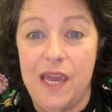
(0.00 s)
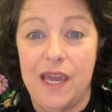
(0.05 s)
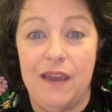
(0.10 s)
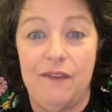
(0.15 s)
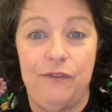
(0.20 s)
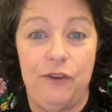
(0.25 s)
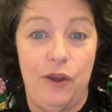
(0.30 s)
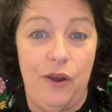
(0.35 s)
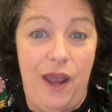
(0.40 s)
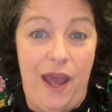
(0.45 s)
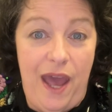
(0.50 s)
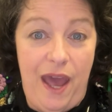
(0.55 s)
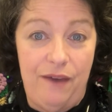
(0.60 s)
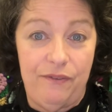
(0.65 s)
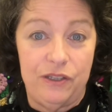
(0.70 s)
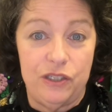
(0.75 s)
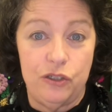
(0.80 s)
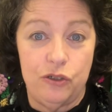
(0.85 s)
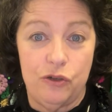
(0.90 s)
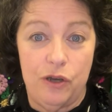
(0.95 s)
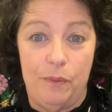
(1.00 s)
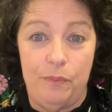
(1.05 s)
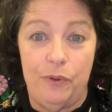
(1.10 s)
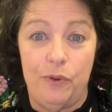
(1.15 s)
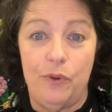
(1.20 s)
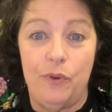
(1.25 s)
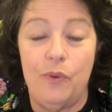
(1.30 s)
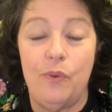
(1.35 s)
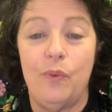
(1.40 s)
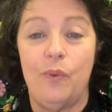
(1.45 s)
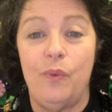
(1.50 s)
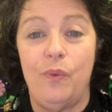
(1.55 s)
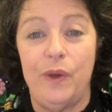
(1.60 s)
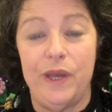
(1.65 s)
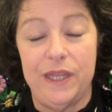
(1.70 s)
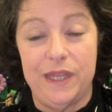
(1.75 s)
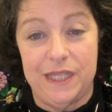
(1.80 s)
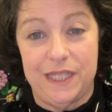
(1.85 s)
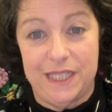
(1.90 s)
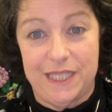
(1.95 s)
if you're having trouble
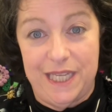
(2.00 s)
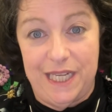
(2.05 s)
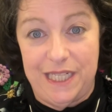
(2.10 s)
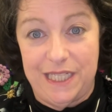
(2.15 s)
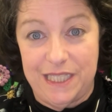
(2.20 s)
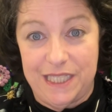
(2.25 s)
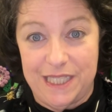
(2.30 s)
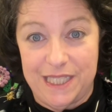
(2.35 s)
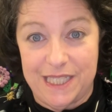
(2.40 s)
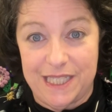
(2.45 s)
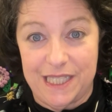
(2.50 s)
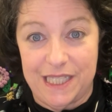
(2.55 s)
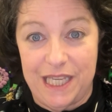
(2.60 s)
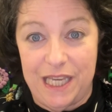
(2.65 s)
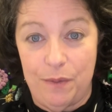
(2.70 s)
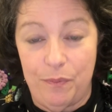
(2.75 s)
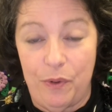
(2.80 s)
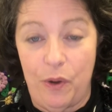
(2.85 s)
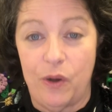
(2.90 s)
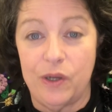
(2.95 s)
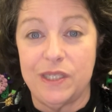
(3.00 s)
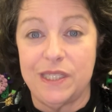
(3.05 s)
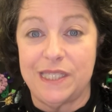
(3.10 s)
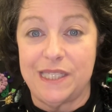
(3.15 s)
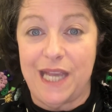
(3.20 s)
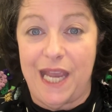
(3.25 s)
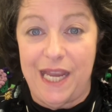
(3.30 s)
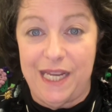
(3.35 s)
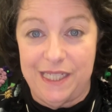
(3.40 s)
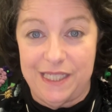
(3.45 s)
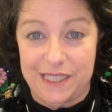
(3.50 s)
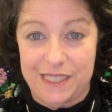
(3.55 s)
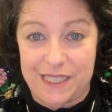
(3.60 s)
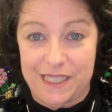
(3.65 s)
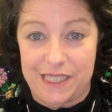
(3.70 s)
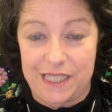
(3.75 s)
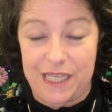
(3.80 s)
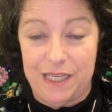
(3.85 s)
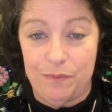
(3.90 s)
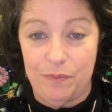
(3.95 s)
with getting to sleep or staying
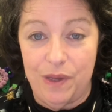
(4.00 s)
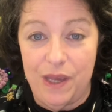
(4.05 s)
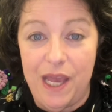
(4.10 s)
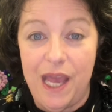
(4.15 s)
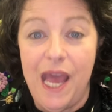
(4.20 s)
asleep.